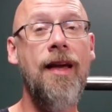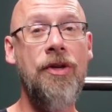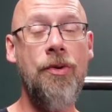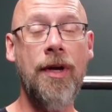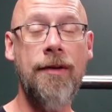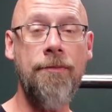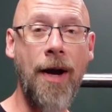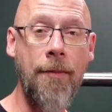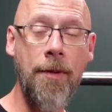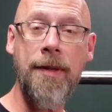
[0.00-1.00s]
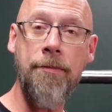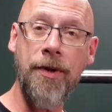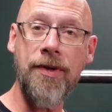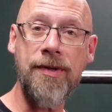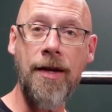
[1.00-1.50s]
you can probably
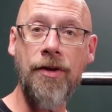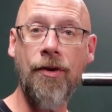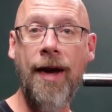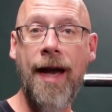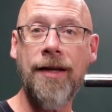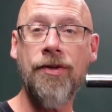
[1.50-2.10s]
put this on your rack.